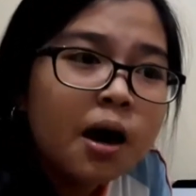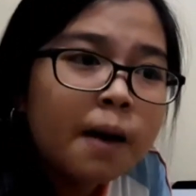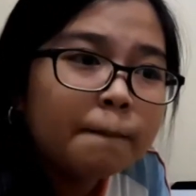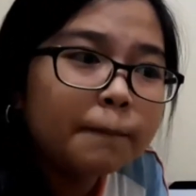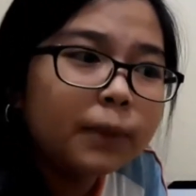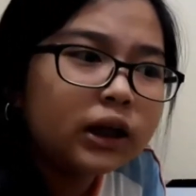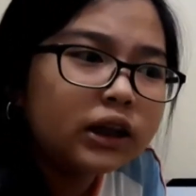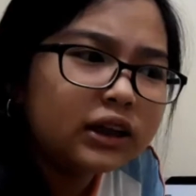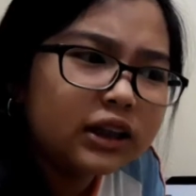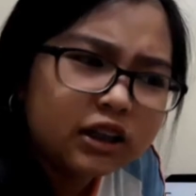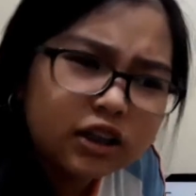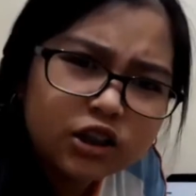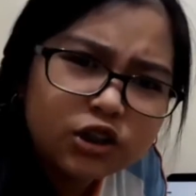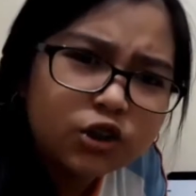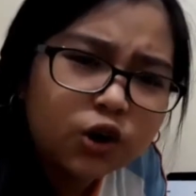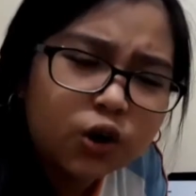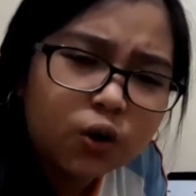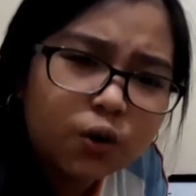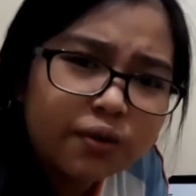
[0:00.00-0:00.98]
But did you
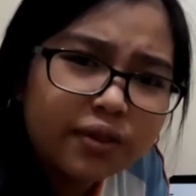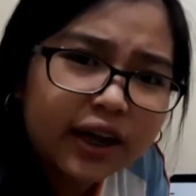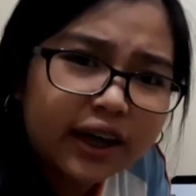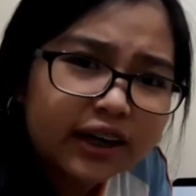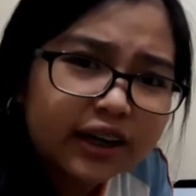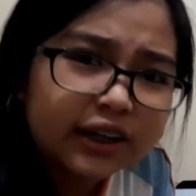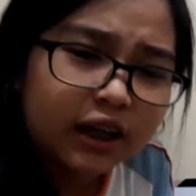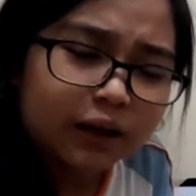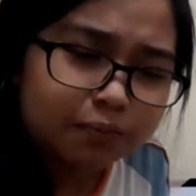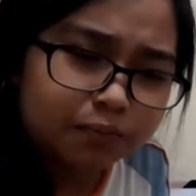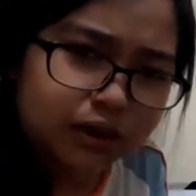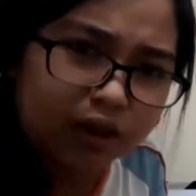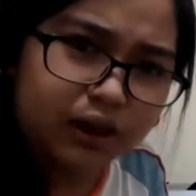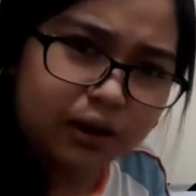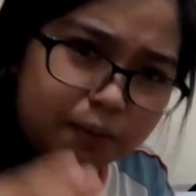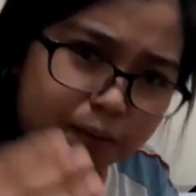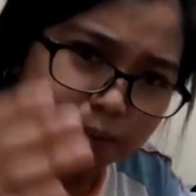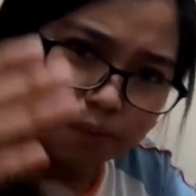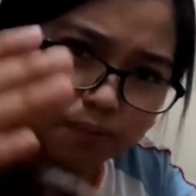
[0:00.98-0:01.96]
know that it can
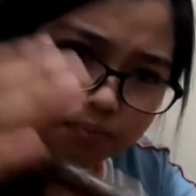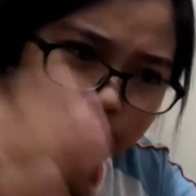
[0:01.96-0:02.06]
be